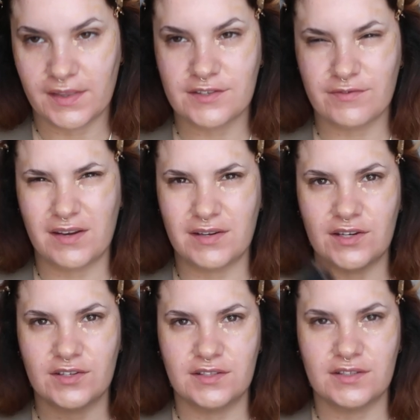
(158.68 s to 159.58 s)
This
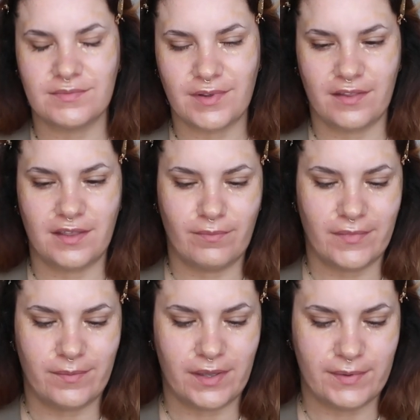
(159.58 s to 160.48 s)
foundation
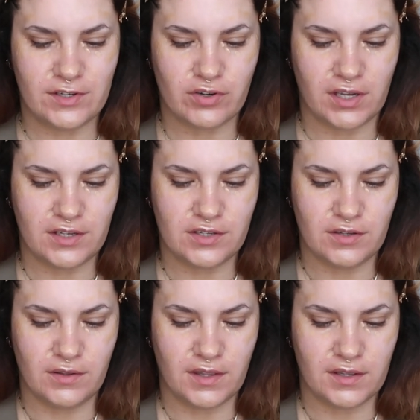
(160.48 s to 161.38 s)
might be a bit tricky to
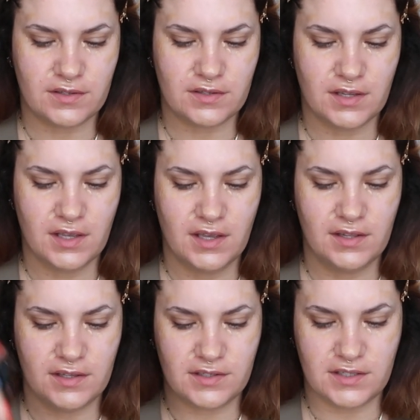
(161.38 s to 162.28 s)
do with this.
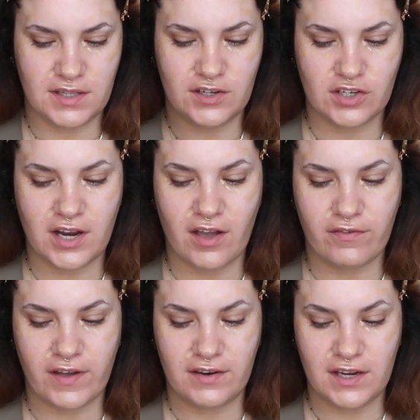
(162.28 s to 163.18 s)
This is the Chanel
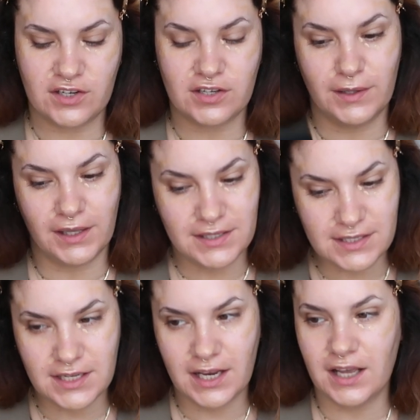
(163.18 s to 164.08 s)
foundation, the
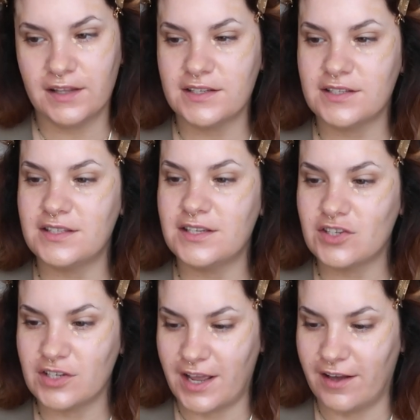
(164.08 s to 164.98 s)
concealer. This is the
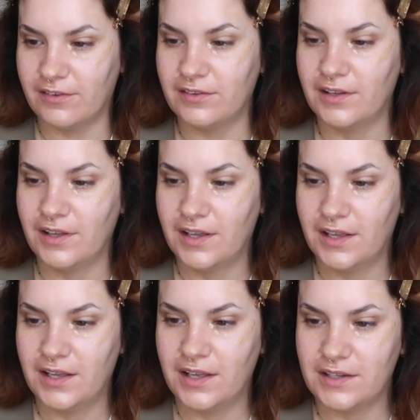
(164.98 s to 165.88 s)
Chanel
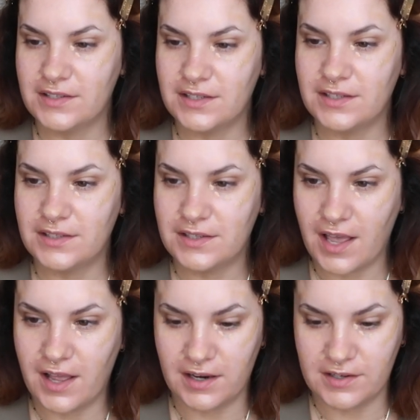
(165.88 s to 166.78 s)

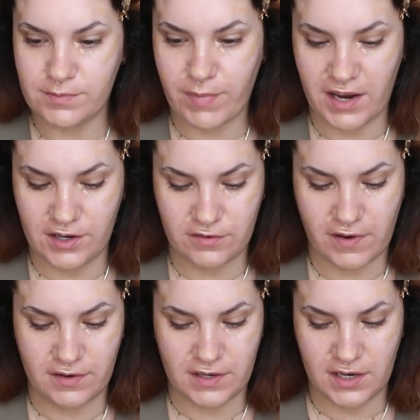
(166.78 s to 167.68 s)
Les Beige
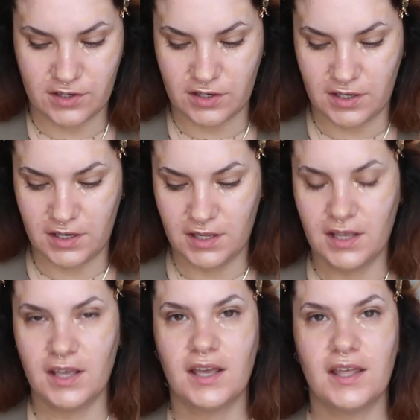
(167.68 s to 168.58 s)
foundation.
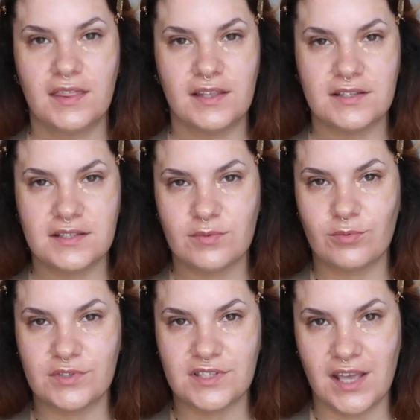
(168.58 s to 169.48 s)
This
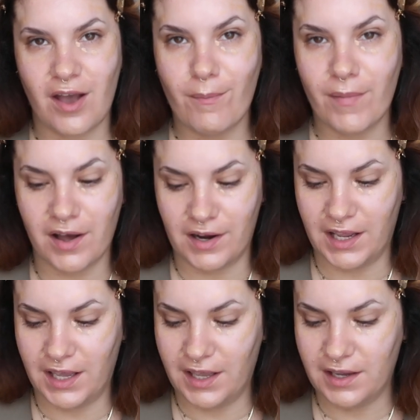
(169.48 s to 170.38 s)
was the
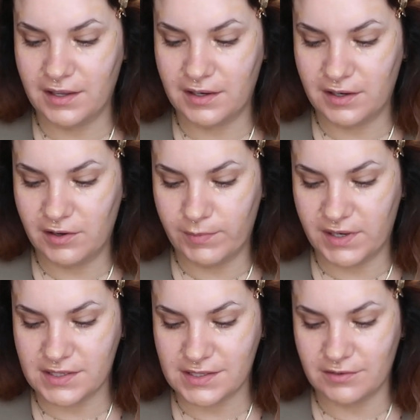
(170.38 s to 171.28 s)
Armani
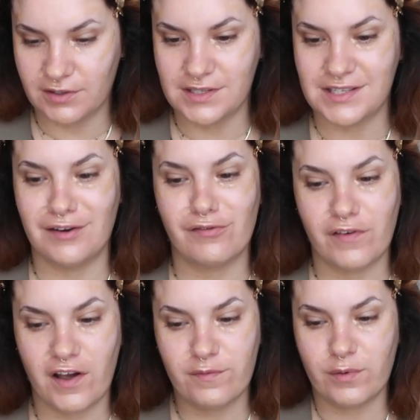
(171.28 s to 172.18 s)
Luminous Silk Concealer
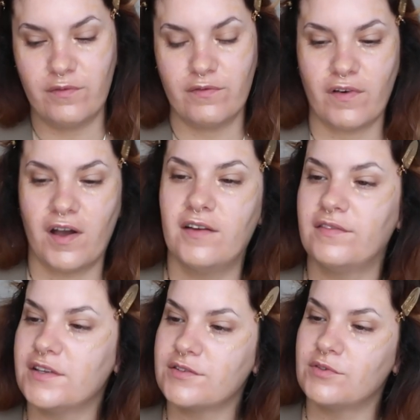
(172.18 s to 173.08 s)

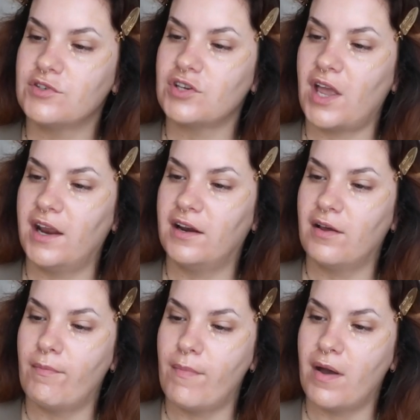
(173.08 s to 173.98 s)
5.5. This was shade
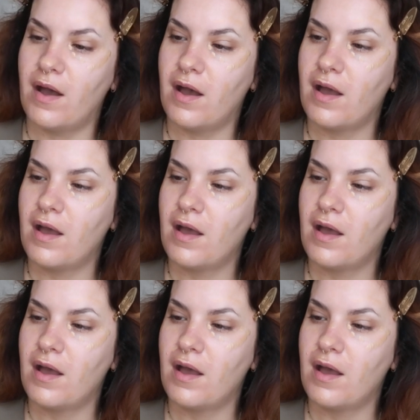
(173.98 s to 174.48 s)
number